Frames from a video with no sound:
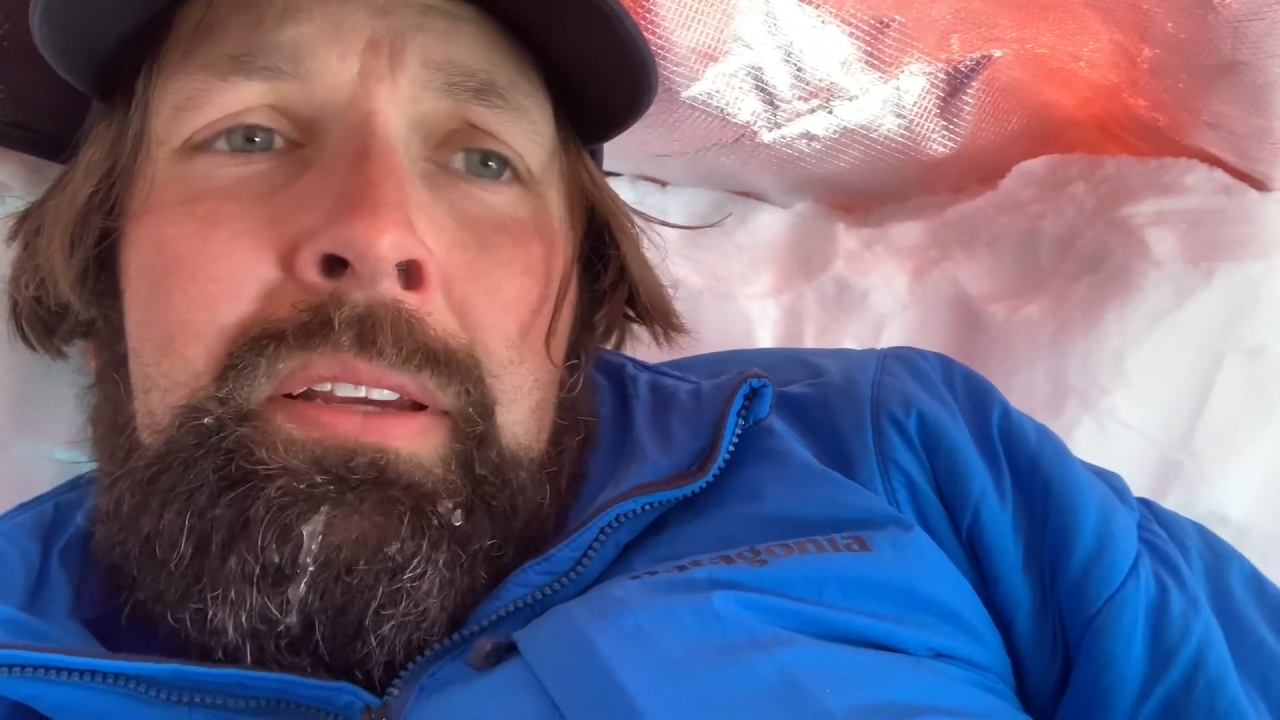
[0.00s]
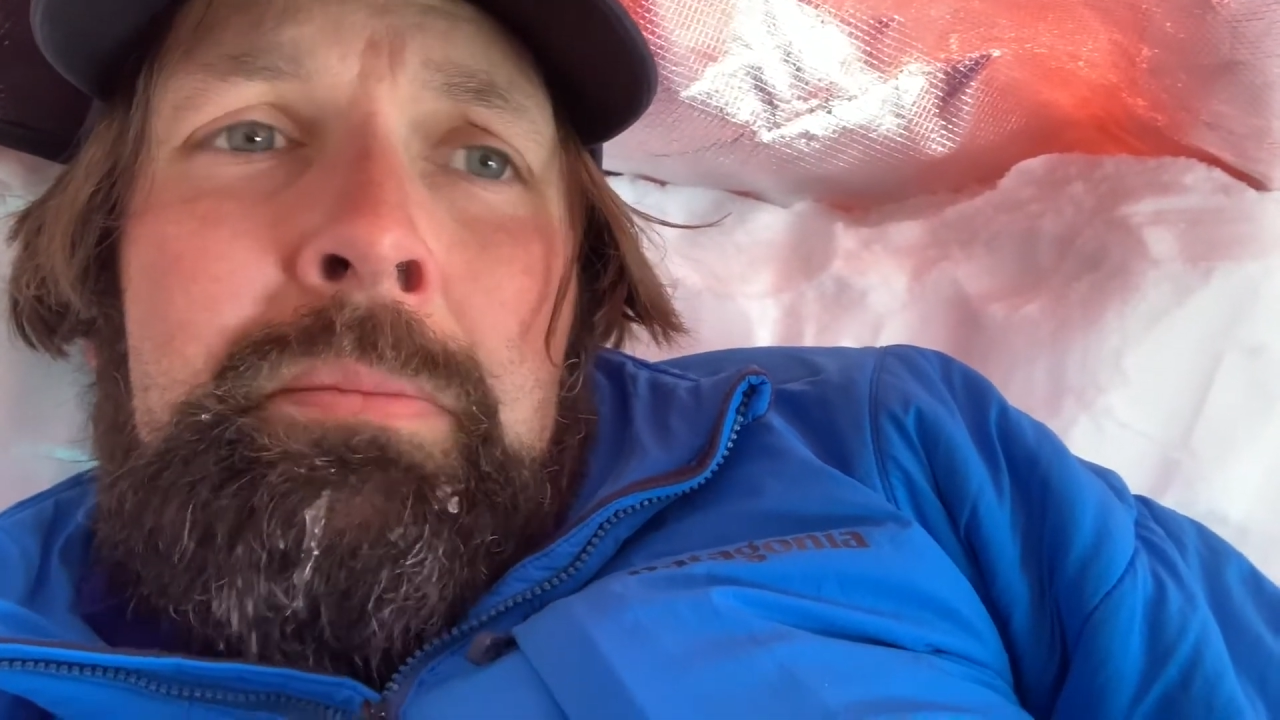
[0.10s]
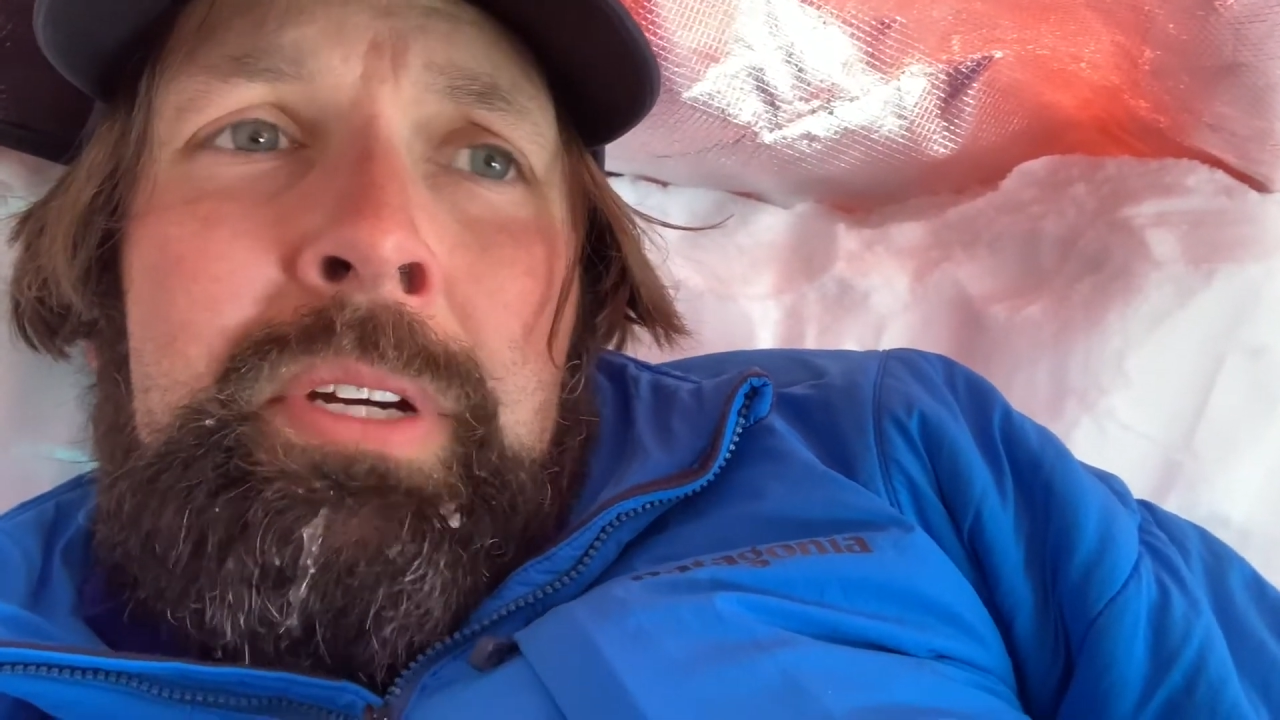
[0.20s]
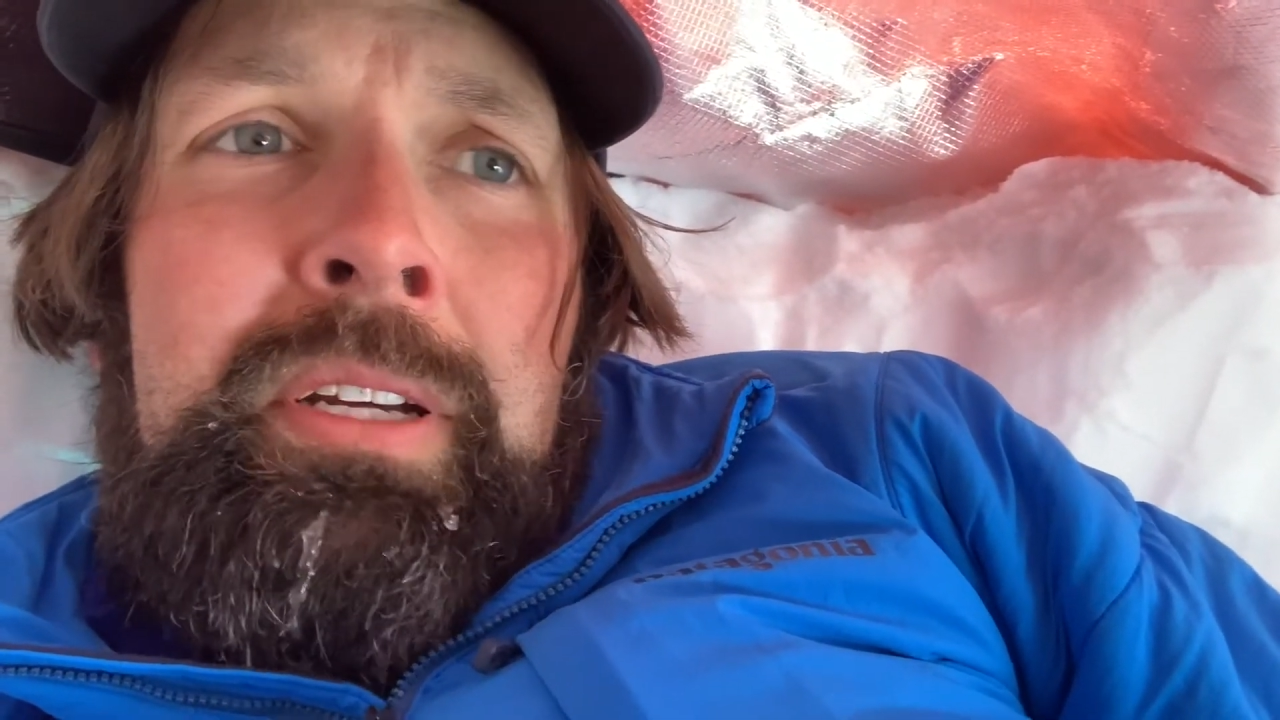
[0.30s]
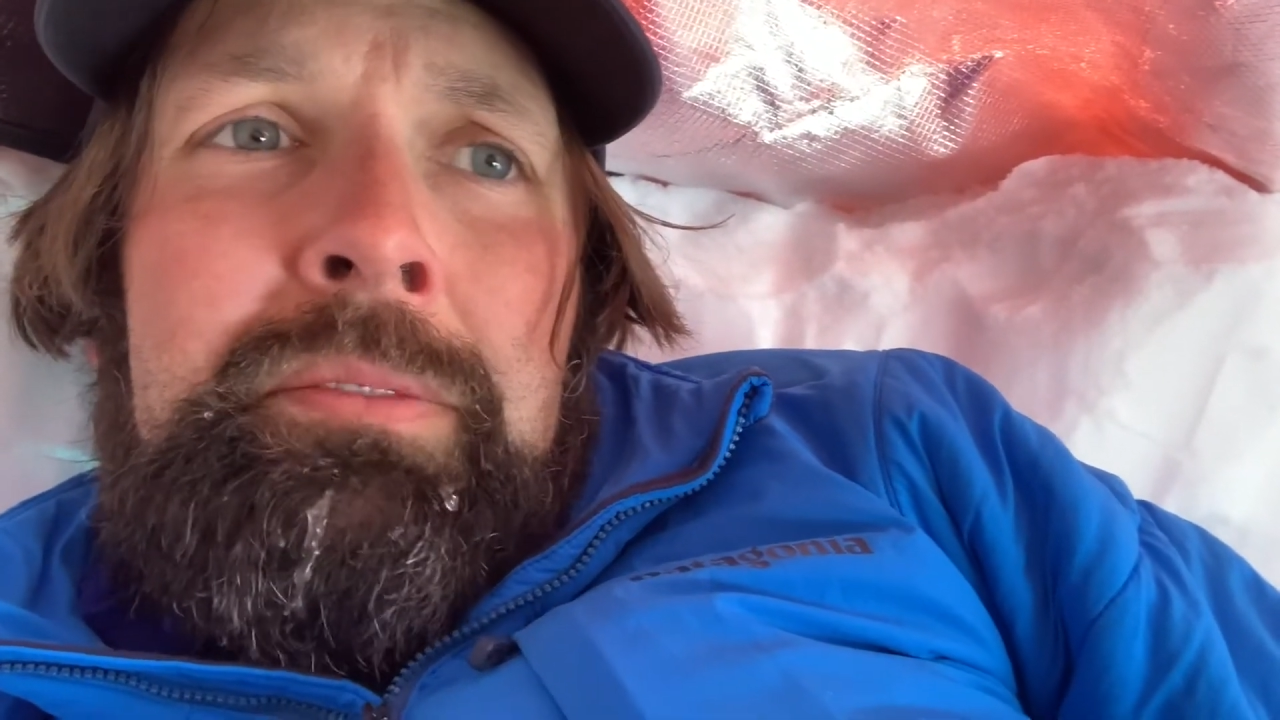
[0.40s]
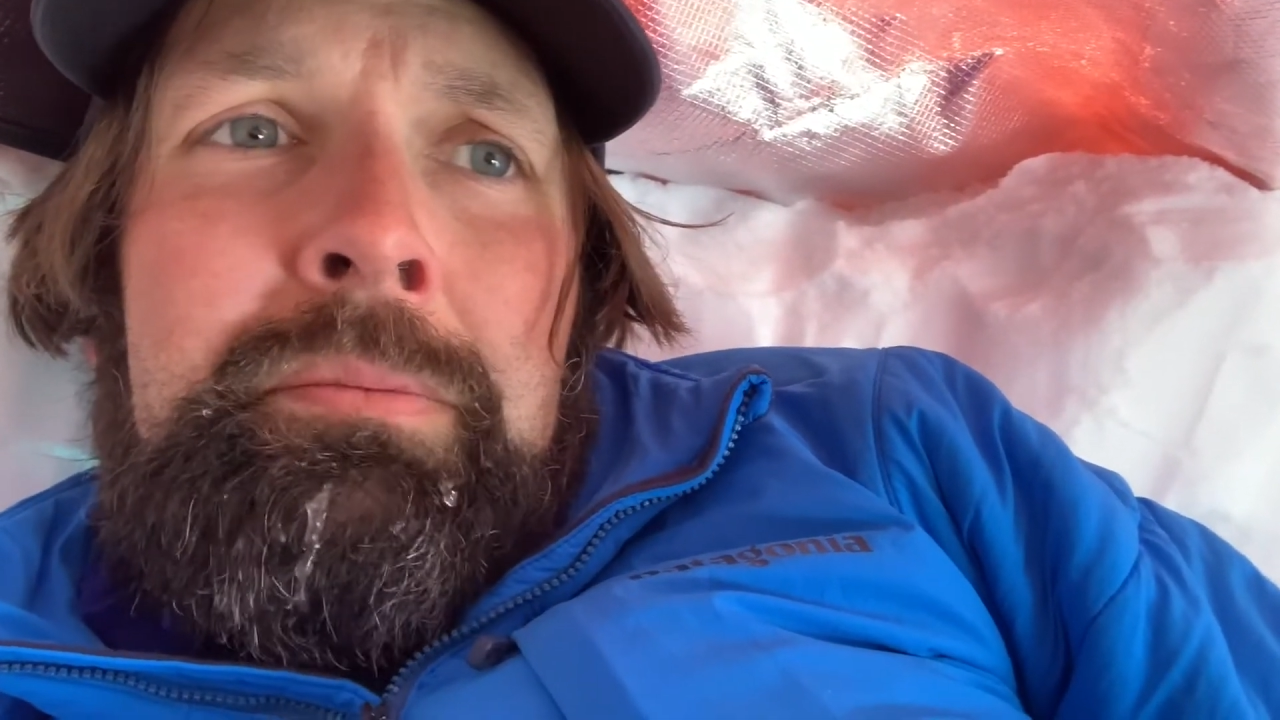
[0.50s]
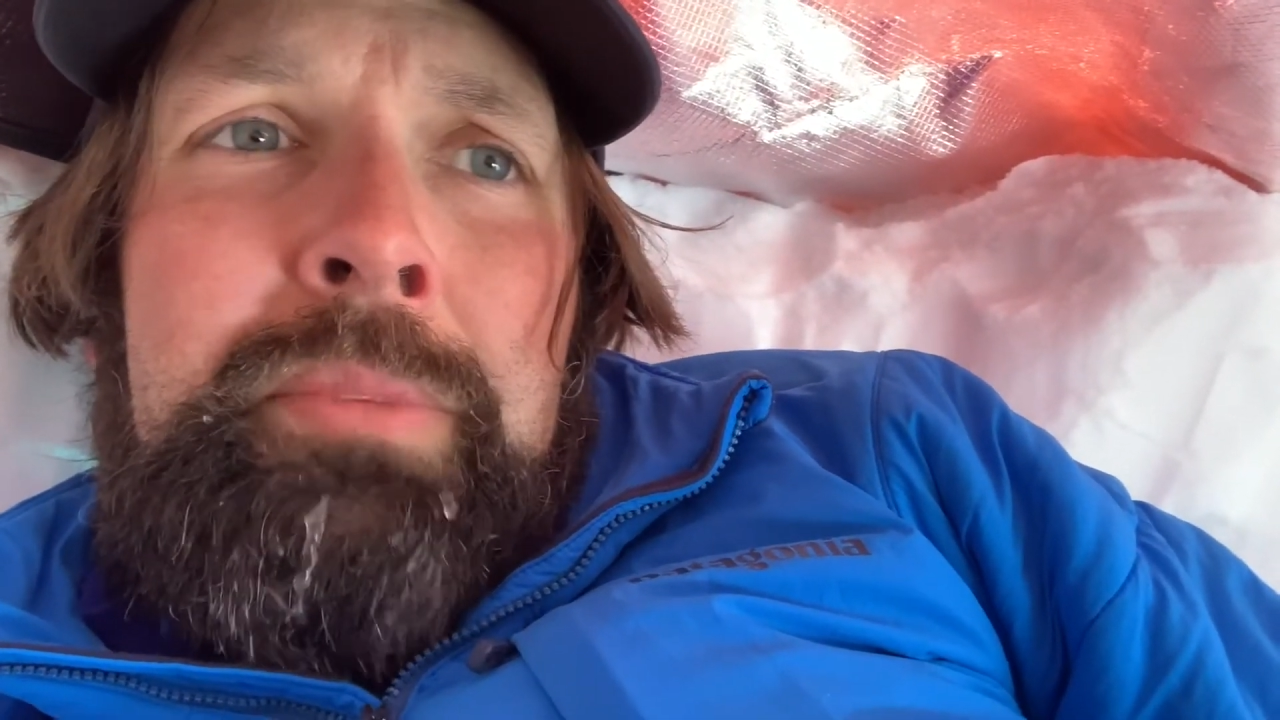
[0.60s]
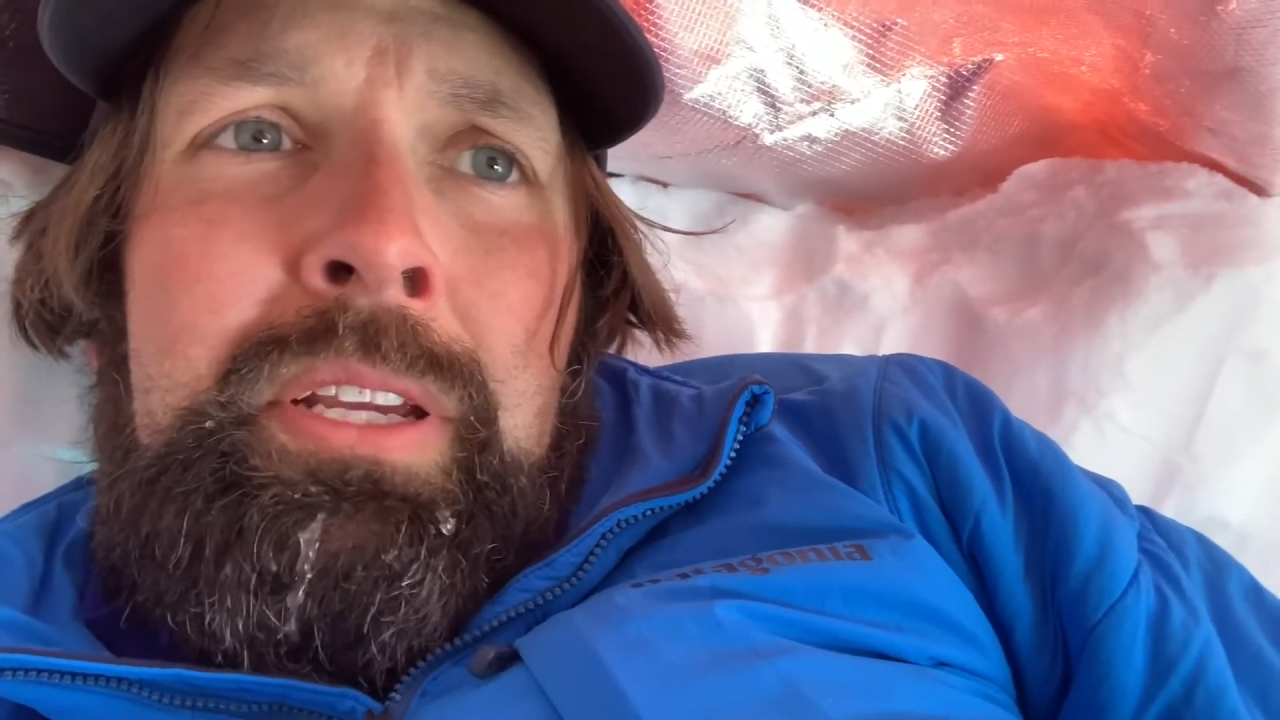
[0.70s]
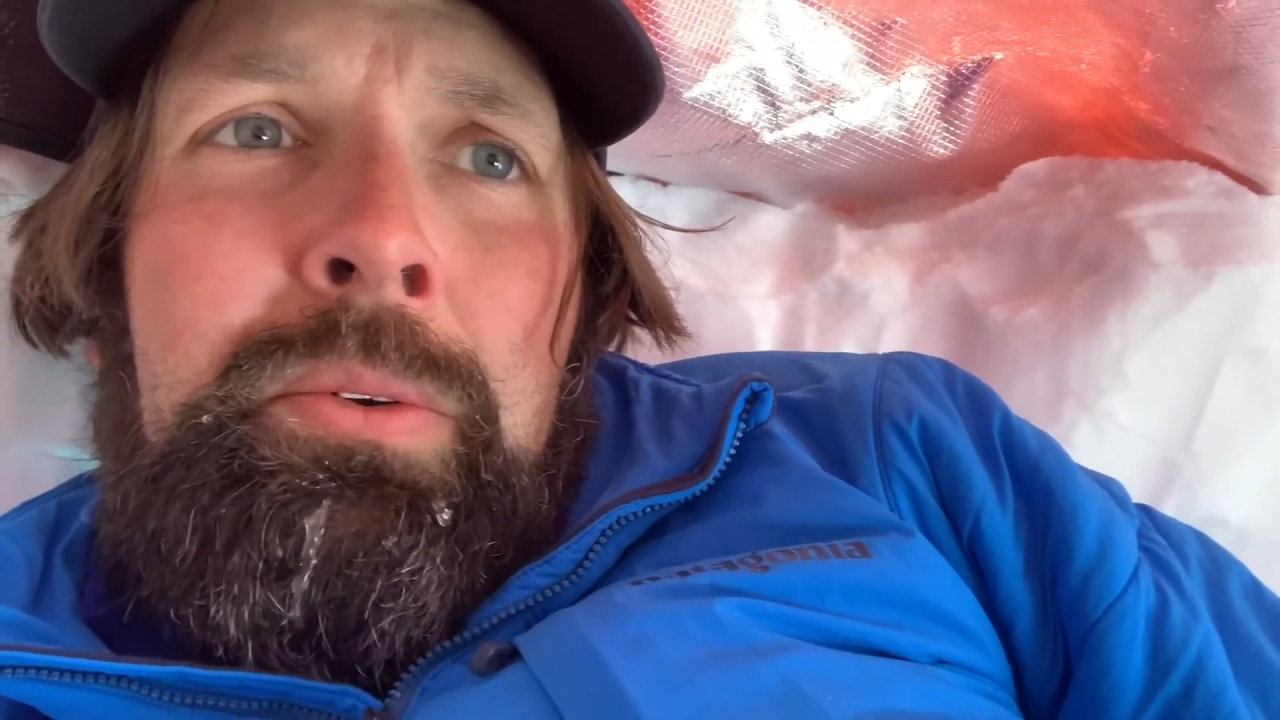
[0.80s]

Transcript: But be